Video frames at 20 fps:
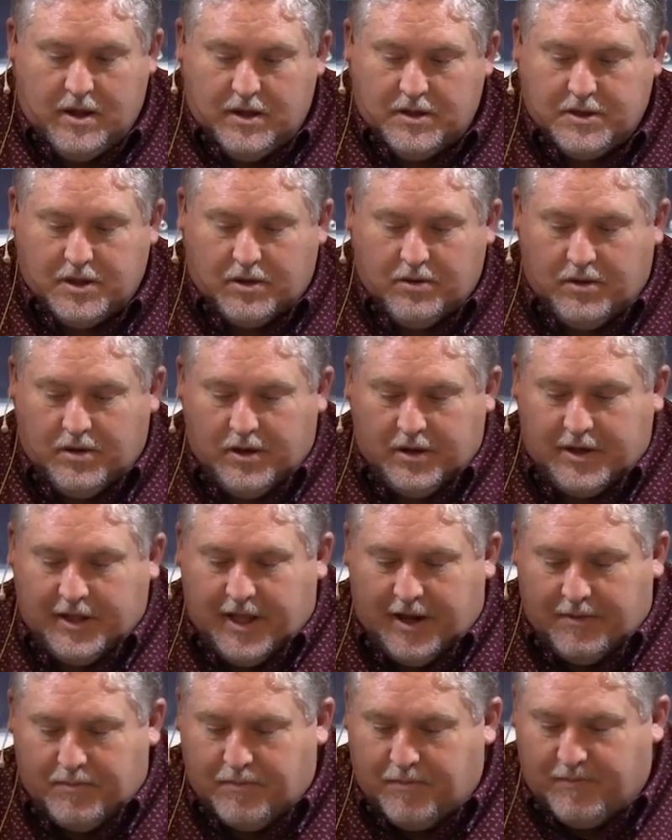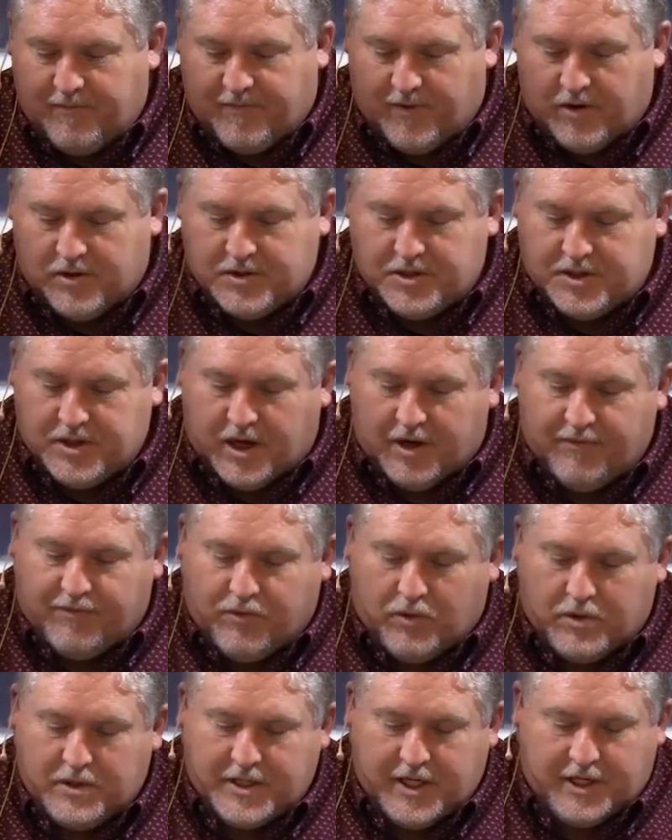So look at that verse, John
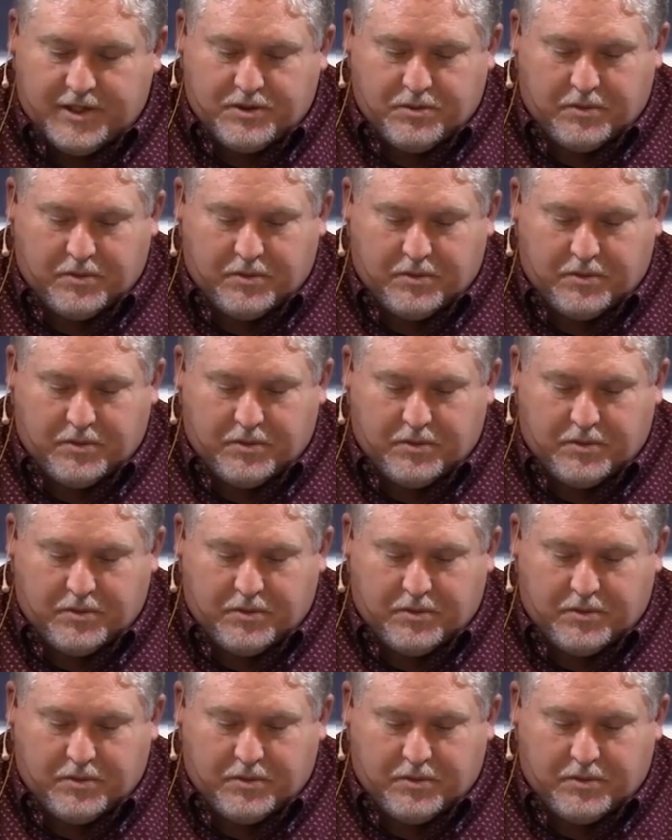14,